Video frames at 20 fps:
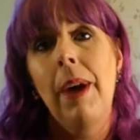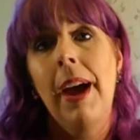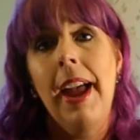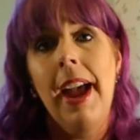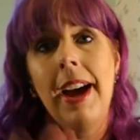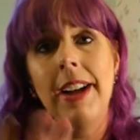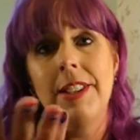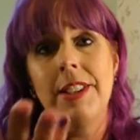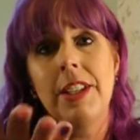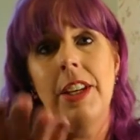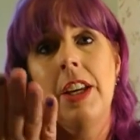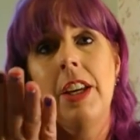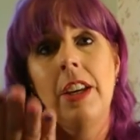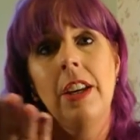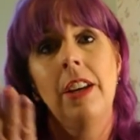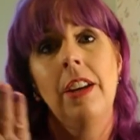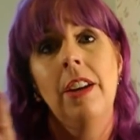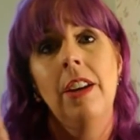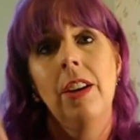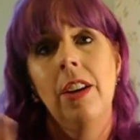by
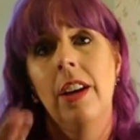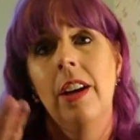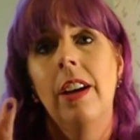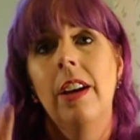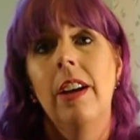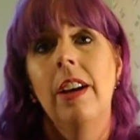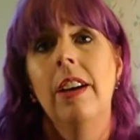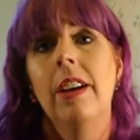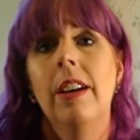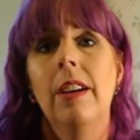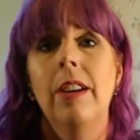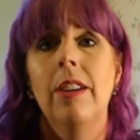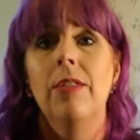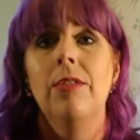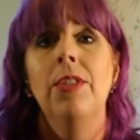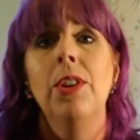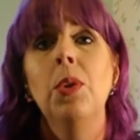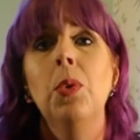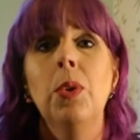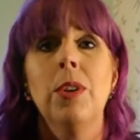asking
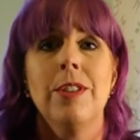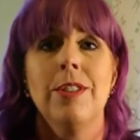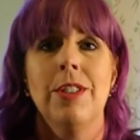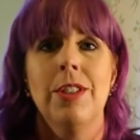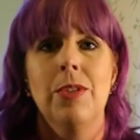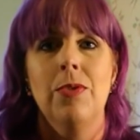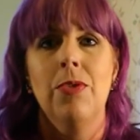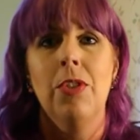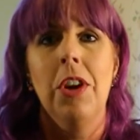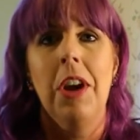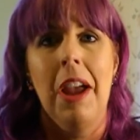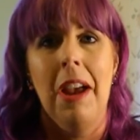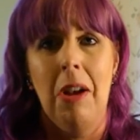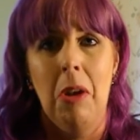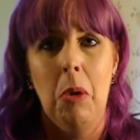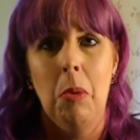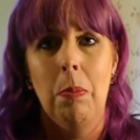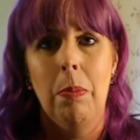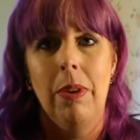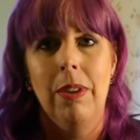viewers for
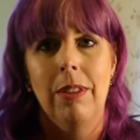help.